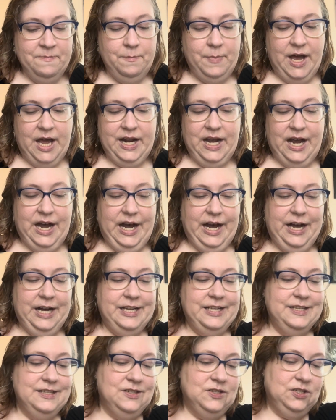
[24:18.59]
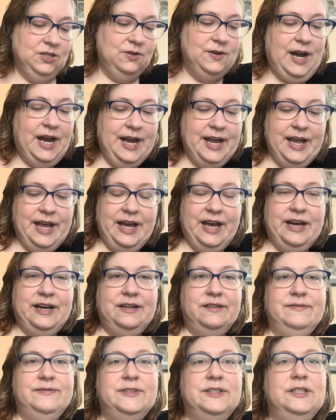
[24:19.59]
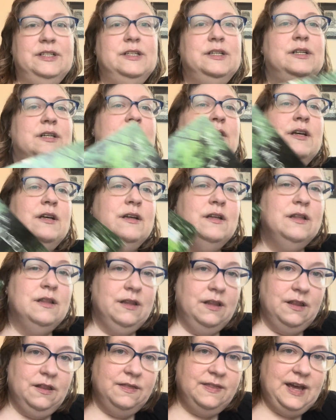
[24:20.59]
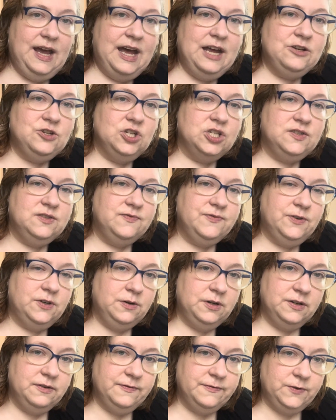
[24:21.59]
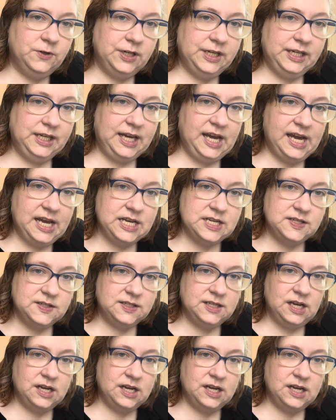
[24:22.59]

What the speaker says: But so I have that just for in case.